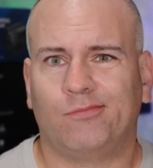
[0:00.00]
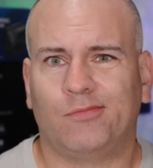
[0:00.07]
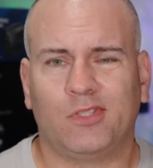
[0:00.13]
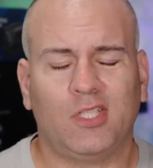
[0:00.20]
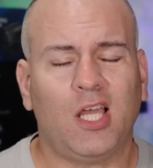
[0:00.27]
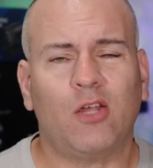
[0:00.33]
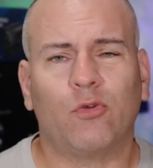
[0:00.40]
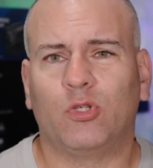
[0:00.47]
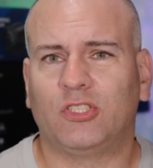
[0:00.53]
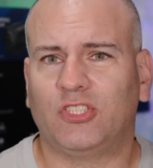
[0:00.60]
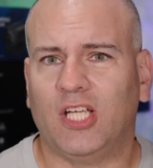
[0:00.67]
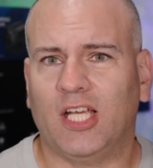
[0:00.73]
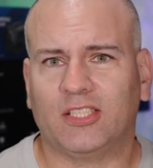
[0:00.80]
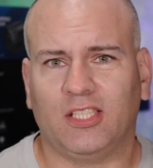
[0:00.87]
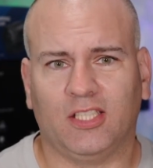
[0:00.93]
Not
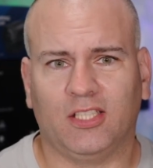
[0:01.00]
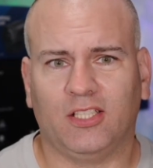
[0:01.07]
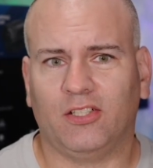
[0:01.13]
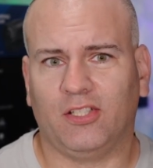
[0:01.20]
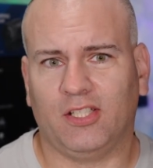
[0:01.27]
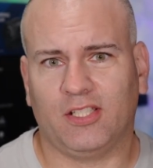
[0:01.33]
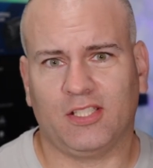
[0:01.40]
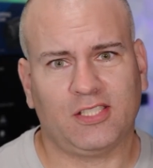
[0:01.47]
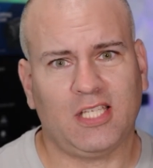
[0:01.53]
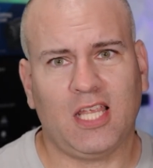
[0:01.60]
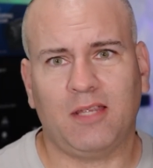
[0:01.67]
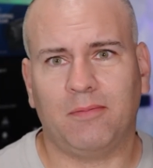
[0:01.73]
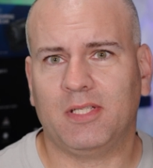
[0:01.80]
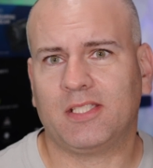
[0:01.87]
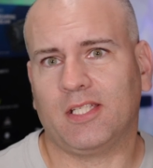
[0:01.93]
rejecting nearly the
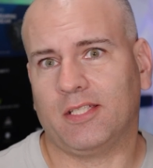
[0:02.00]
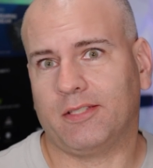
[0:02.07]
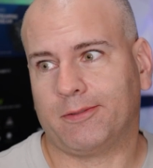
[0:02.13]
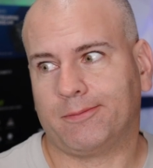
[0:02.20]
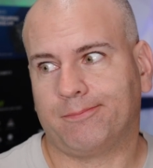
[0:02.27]
same, is it?